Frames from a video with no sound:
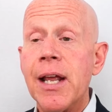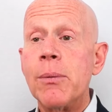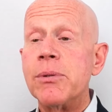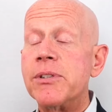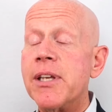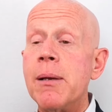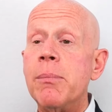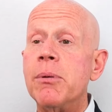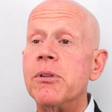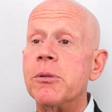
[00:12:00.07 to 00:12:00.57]
I
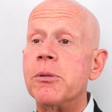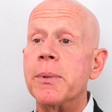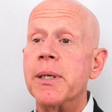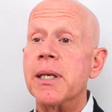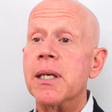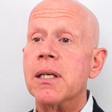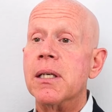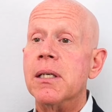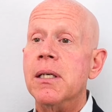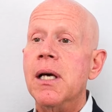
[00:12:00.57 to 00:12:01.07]
was able to
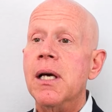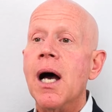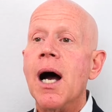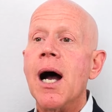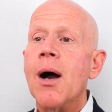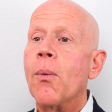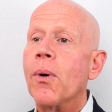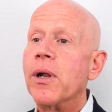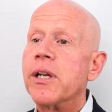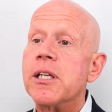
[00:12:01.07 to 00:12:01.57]
be.
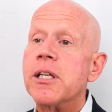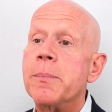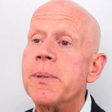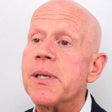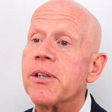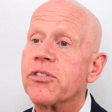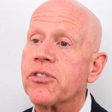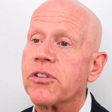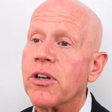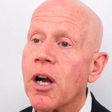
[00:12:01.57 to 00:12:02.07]
I wanted to
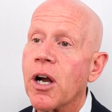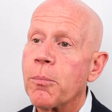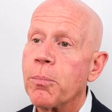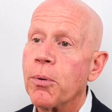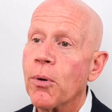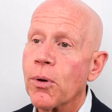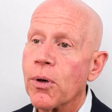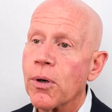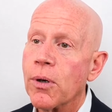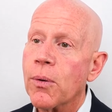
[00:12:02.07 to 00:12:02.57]
be a
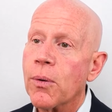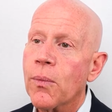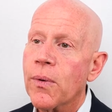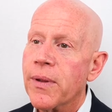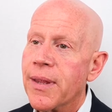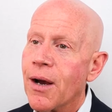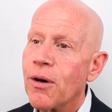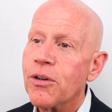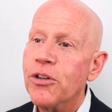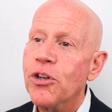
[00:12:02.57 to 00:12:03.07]
stockbroker
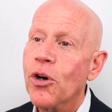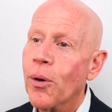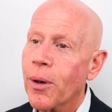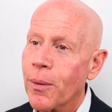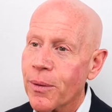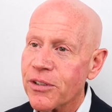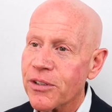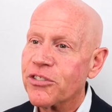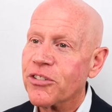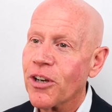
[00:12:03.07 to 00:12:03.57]
without
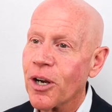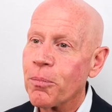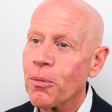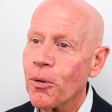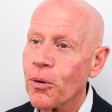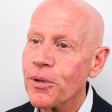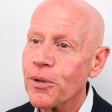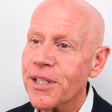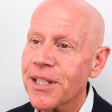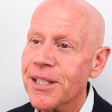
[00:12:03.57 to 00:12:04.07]
knowing what a
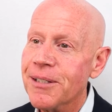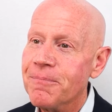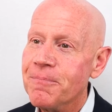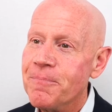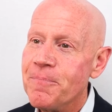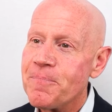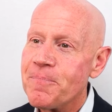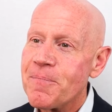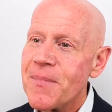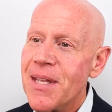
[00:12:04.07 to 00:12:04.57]
stockbroker did.
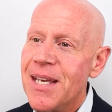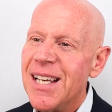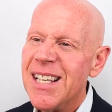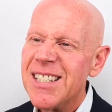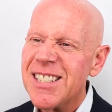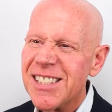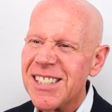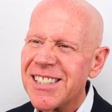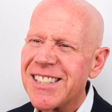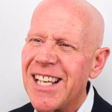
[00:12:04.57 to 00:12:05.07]

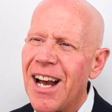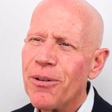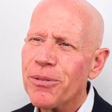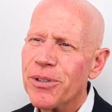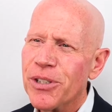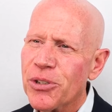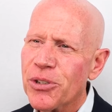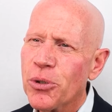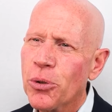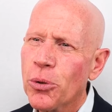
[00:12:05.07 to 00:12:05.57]
It just
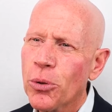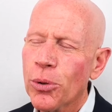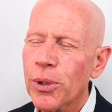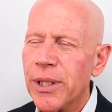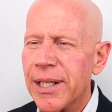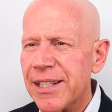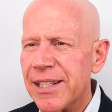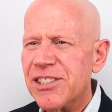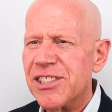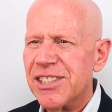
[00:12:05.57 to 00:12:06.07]
sounded
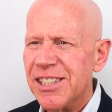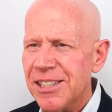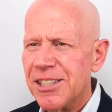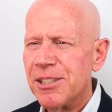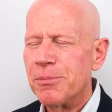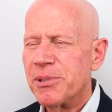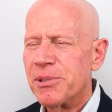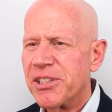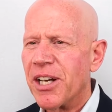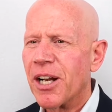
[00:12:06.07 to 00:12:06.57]
cool, and I'd seen
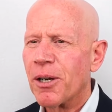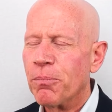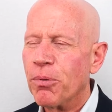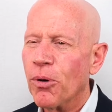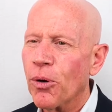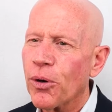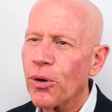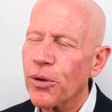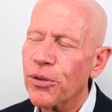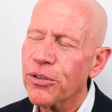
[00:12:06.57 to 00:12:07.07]
some
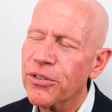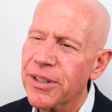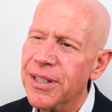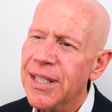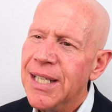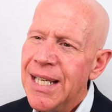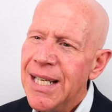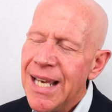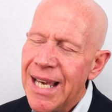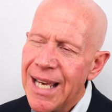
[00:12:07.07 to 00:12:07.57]
stockbrokers
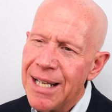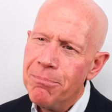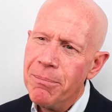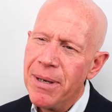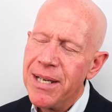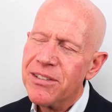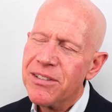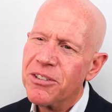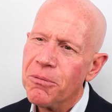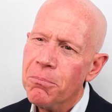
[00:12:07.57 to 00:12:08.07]
and
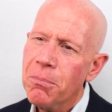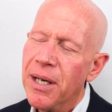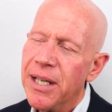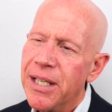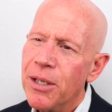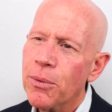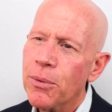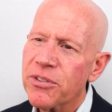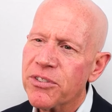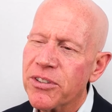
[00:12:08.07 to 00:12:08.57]
made some
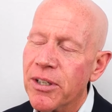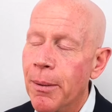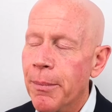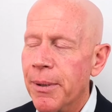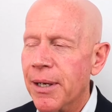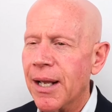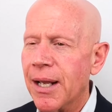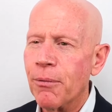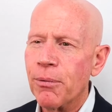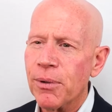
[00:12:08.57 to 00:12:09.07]
money with some,
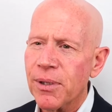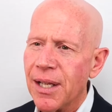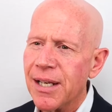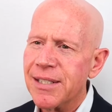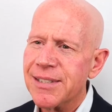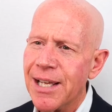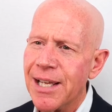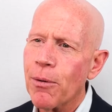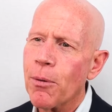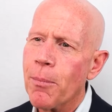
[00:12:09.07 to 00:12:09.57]
and I
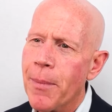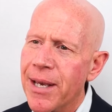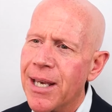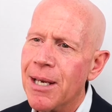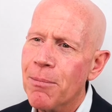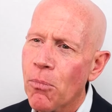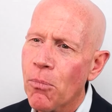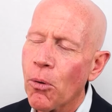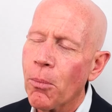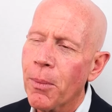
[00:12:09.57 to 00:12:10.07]
realized they were
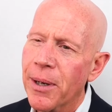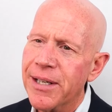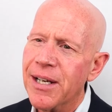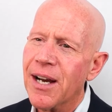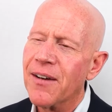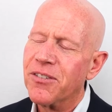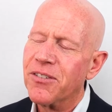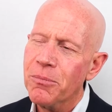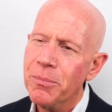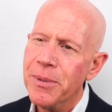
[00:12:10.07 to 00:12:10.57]
making more money
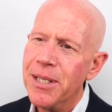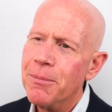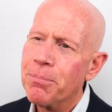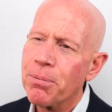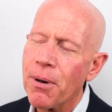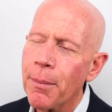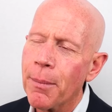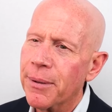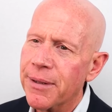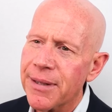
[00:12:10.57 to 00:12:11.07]
off of me
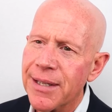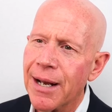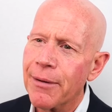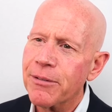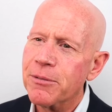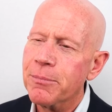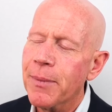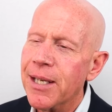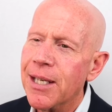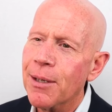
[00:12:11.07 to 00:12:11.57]
probably than I
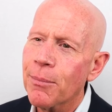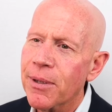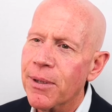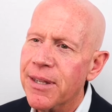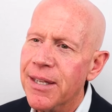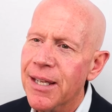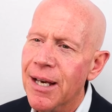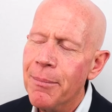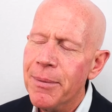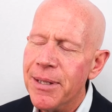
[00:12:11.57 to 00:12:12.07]
was making
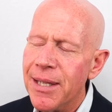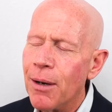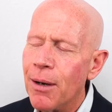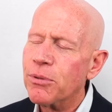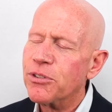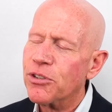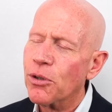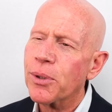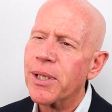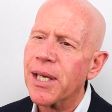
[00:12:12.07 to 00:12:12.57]
with them, and that
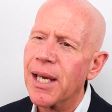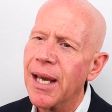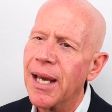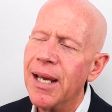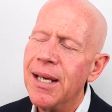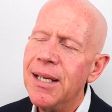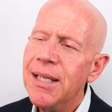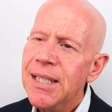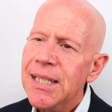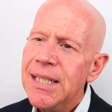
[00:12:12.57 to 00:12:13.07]
was
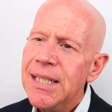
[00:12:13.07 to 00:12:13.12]
okay.